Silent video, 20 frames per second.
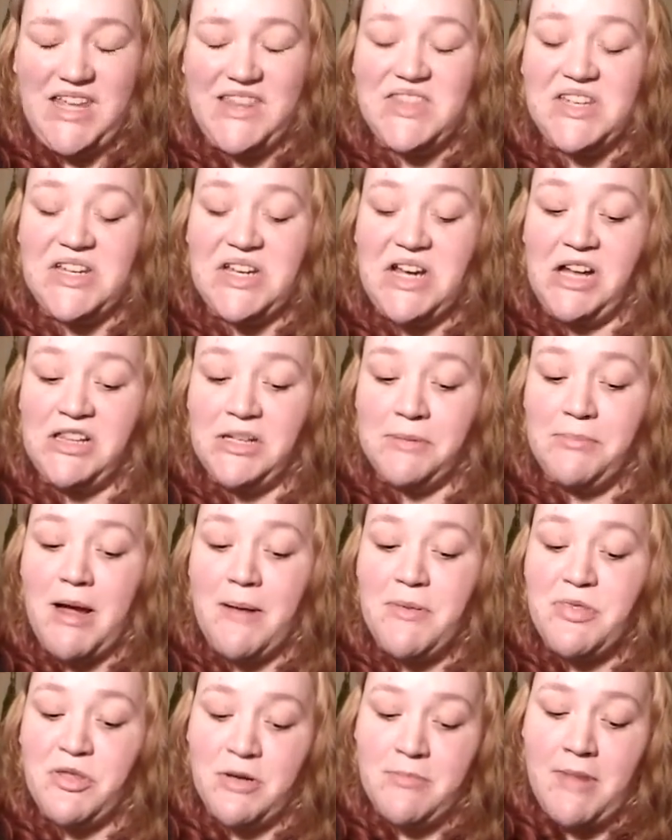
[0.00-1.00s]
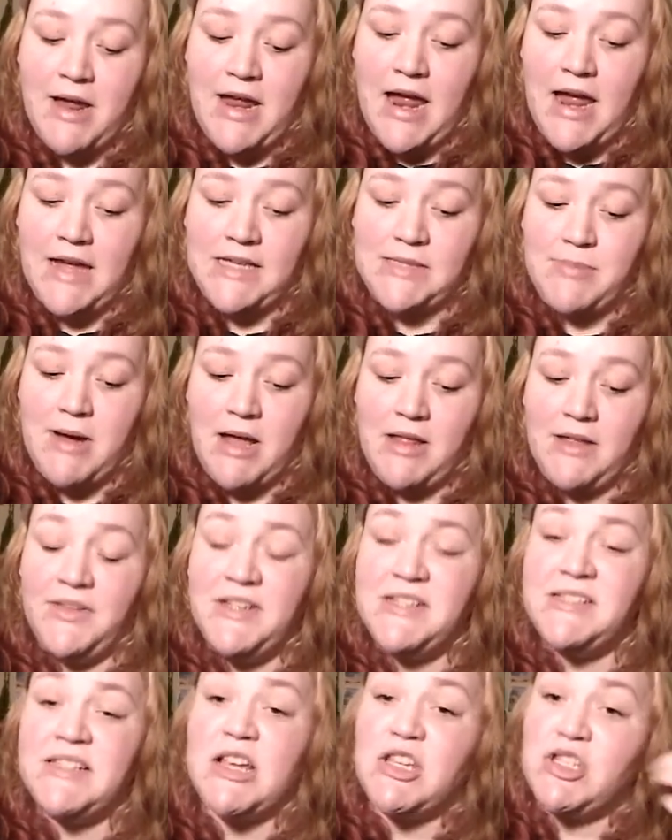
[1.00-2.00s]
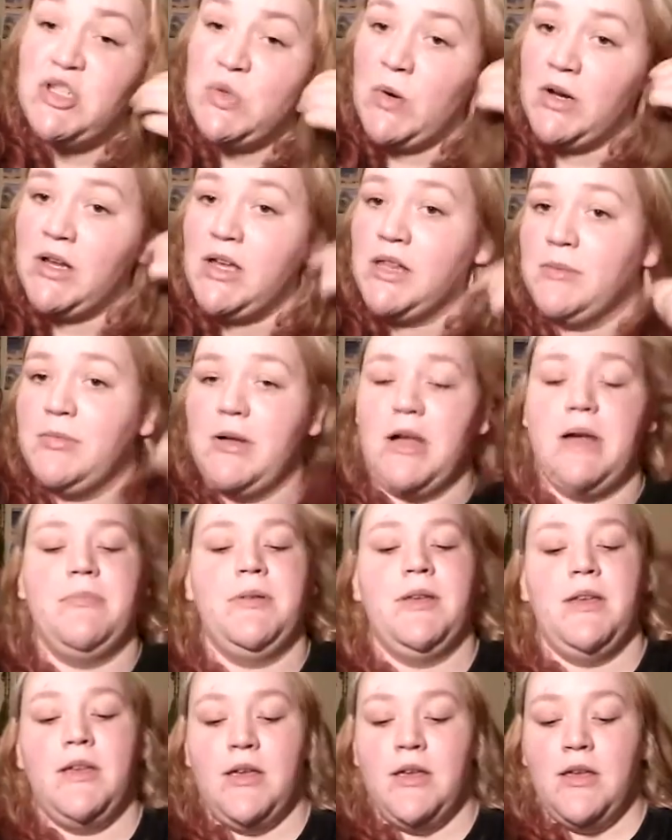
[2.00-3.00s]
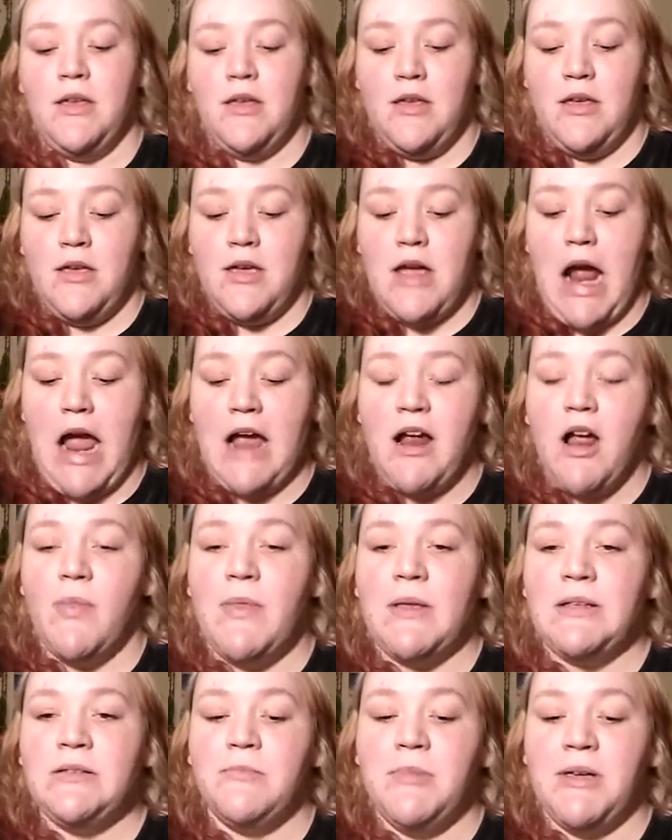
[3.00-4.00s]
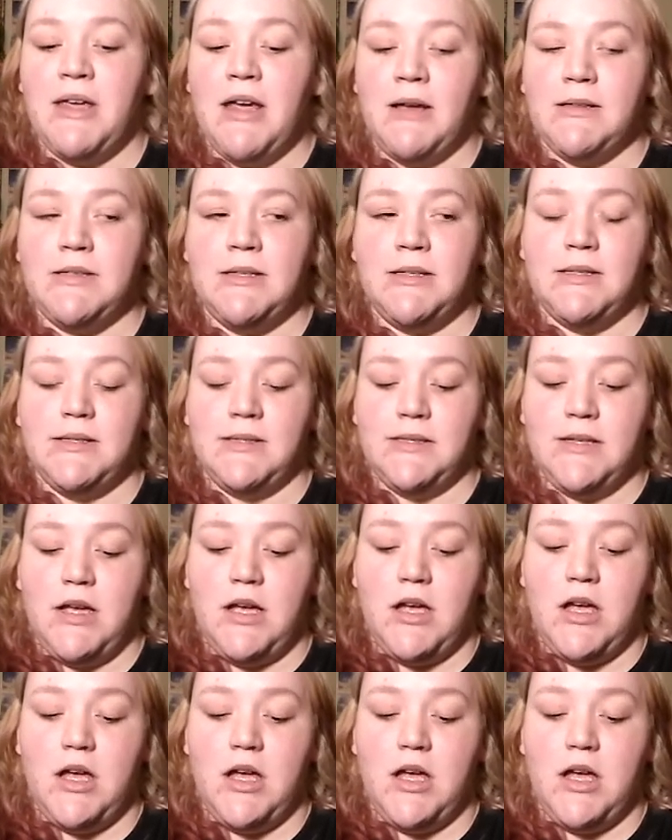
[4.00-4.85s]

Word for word: the ColourPop Through My Eyes palette. These next two are ColourPop. I got this one because it's